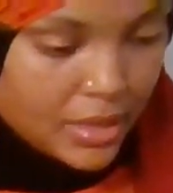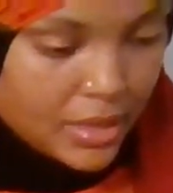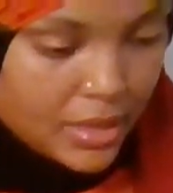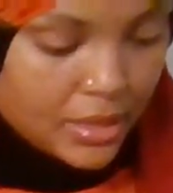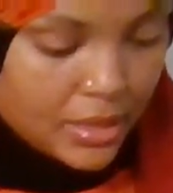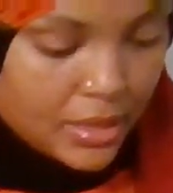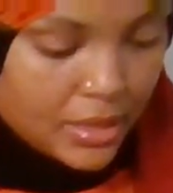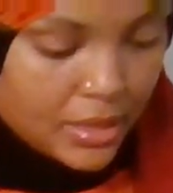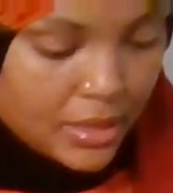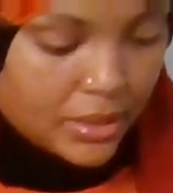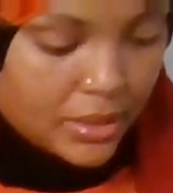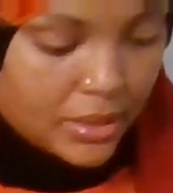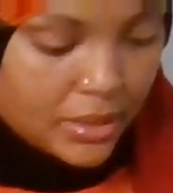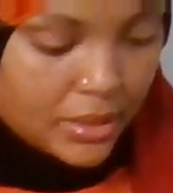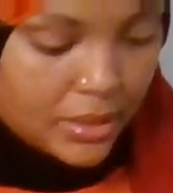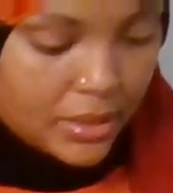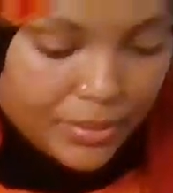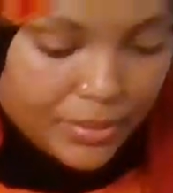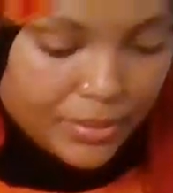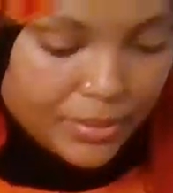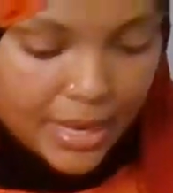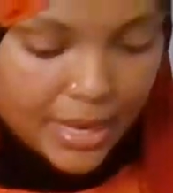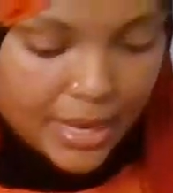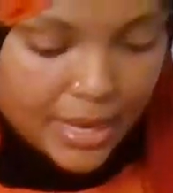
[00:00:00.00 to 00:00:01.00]
So I'm going
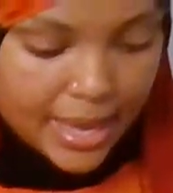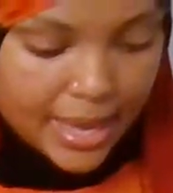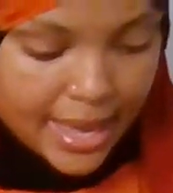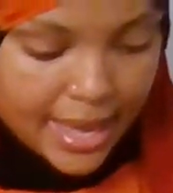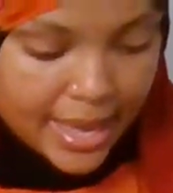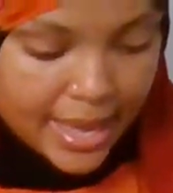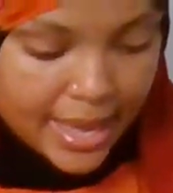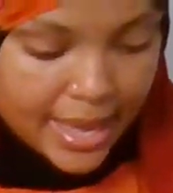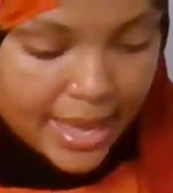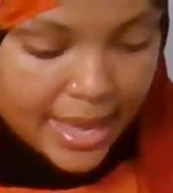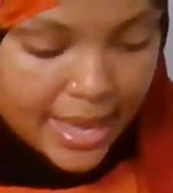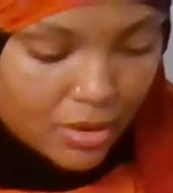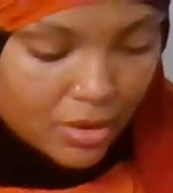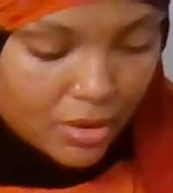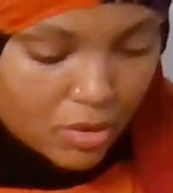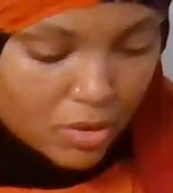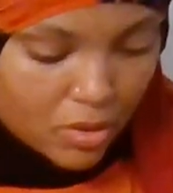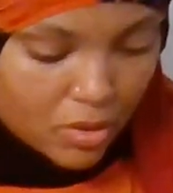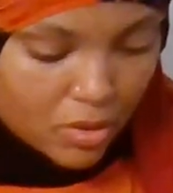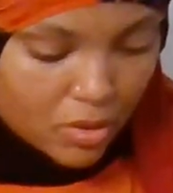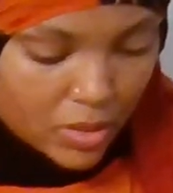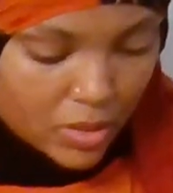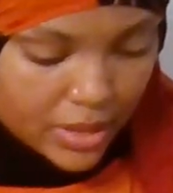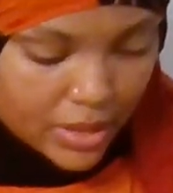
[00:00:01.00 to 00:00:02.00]
to add
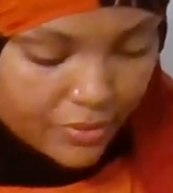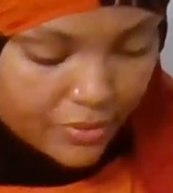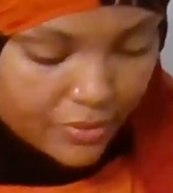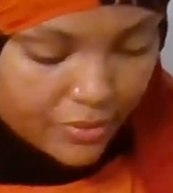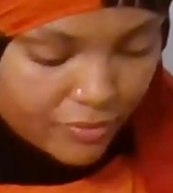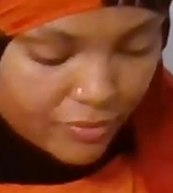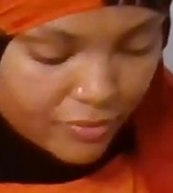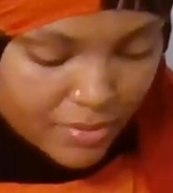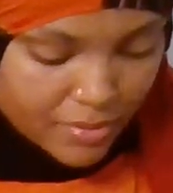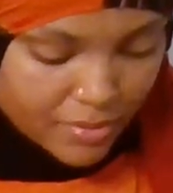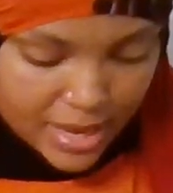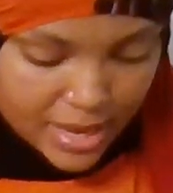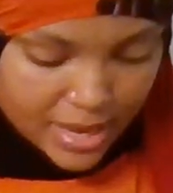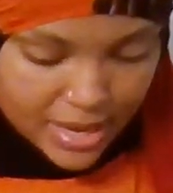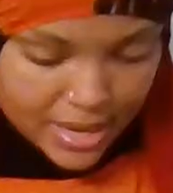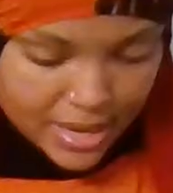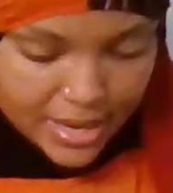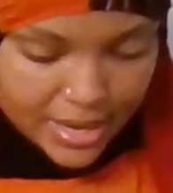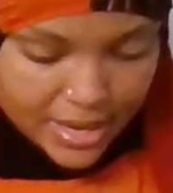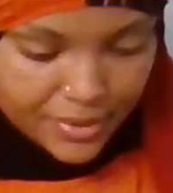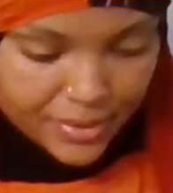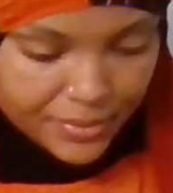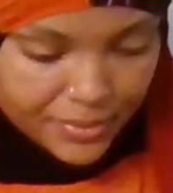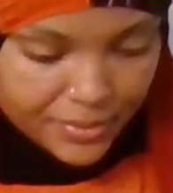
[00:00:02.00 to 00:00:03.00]
all of my